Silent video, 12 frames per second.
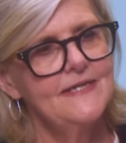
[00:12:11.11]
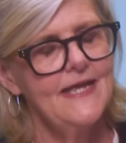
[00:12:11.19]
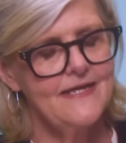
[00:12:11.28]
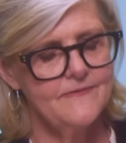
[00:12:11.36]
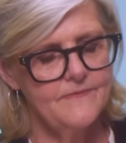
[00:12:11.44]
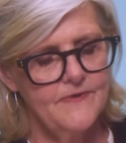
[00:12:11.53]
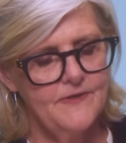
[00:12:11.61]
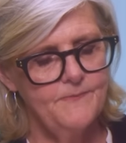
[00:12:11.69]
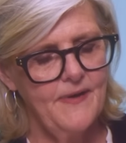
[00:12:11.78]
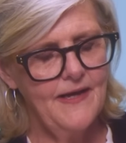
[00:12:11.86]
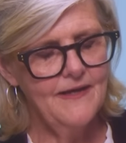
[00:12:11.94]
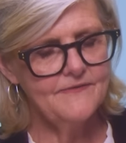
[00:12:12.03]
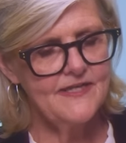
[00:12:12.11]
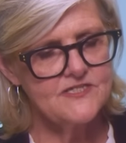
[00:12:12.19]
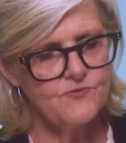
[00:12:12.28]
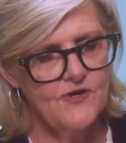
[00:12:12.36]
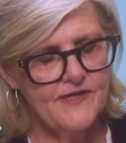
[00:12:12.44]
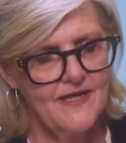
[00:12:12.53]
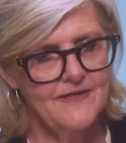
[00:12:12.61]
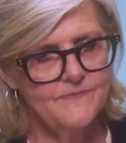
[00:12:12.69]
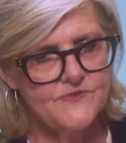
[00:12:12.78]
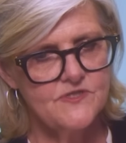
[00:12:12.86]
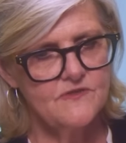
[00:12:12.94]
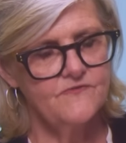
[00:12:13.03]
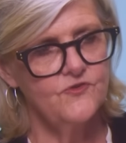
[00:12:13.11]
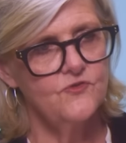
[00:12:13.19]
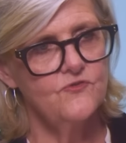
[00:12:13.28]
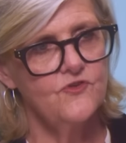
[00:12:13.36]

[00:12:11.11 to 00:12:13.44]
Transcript: And in part, that's where I came to the view